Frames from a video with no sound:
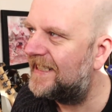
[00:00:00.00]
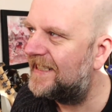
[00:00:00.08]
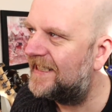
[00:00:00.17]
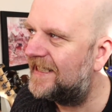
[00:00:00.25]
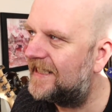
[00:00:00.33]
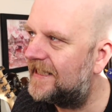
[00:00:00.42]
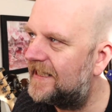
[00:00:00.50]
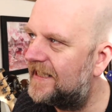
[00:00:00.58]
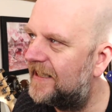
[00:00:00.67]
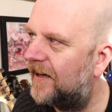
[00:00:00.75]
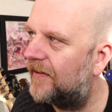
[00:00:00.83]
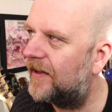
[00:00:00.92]

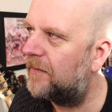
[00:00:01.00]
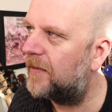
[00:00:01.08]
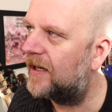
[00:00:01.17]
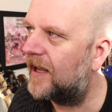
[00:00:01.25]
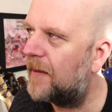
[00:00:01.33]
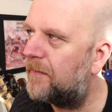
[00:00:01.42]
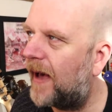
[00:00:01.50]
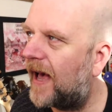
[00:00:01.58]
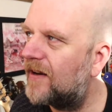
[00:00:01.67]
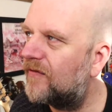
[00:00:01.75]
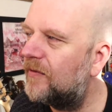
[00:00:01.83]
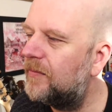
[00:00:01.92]
I think I'm going to get banned
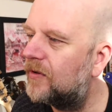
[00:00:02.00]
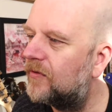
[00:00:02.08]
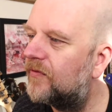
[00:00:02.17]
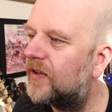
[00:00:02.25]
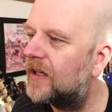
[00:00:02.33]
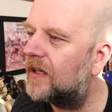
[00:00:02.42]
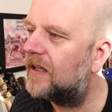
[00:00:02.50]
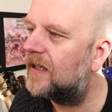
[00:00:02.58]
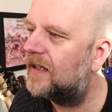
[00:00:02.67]
from Norfolk.